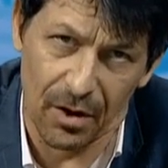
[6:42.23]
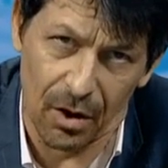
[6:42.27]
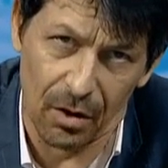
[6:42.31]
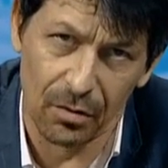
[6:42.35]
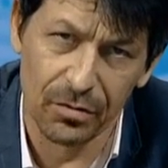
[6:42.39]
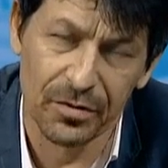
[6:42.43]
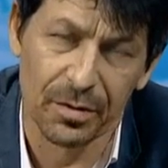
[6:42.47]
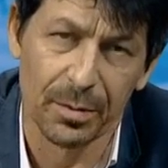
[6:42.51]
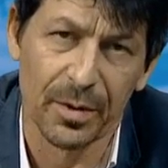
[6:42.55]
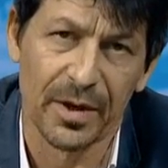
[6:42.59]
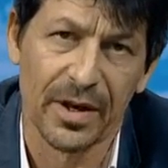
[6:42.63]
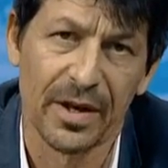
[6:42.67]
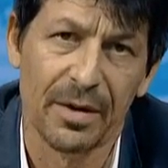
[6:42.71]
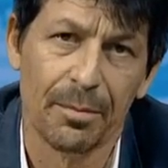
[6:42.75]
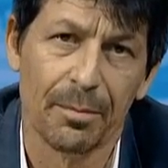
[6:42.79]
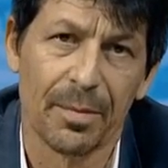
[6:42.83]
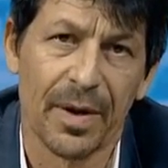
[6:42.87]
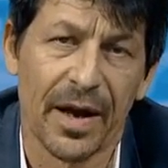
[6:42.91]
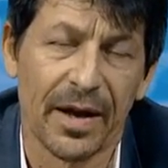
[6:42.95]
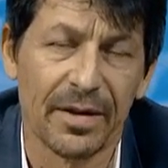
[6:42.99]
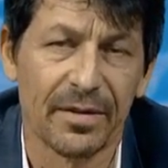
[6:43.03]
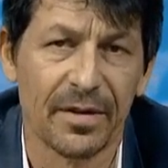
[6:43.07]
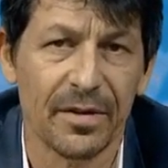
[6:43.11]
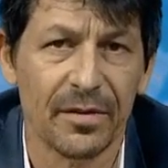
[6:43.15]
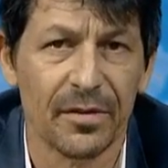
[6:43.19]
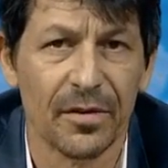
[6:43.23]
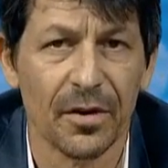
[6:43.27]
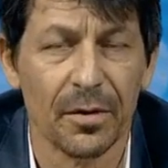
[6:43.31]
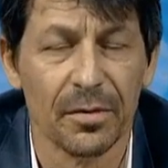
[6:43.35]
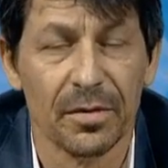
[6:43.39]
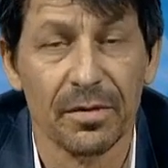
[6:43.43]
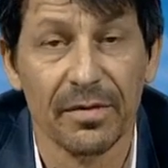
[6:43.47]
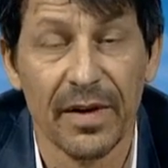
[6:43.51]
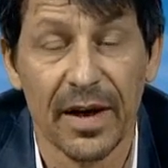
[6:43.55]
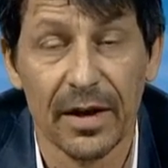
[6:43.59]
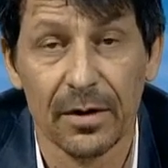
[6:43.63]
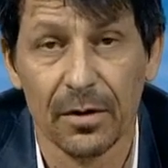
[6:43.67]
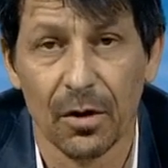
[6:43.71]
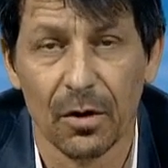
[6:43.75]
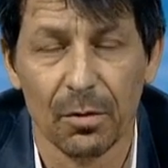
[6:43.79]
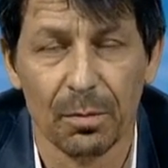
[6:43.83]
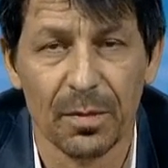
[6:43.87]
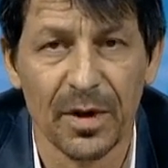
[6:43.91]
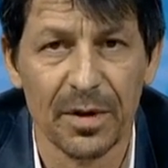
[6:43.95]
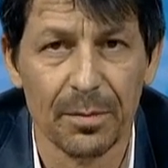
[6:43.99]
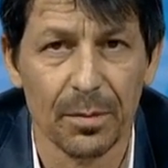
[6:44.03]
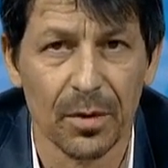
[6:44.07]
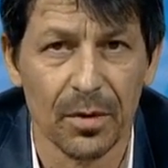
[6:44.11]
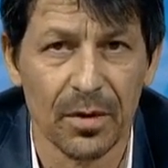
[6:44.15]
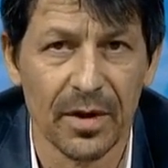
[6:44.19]
ultimate impact in terms of how long
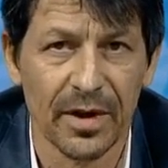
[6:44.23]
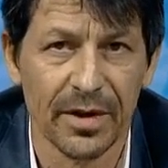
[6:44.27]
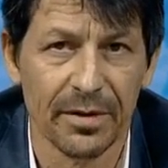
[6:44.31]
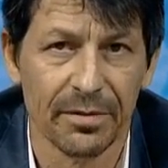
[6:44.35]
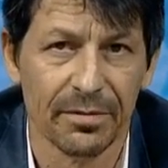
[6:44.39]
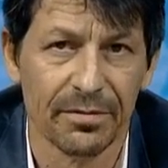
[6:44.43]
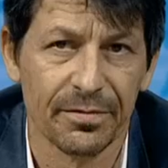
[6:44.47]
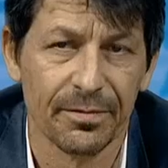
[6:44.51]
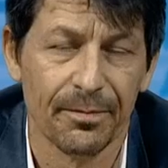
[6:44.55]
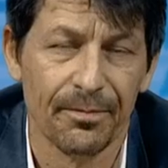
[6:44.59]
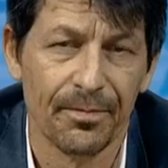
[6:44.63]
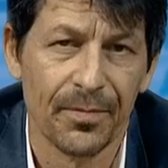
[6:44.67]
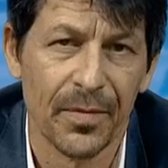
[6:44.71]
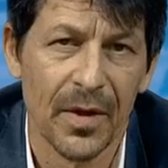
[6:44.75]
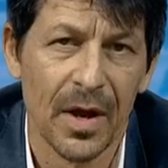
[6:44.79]
people live.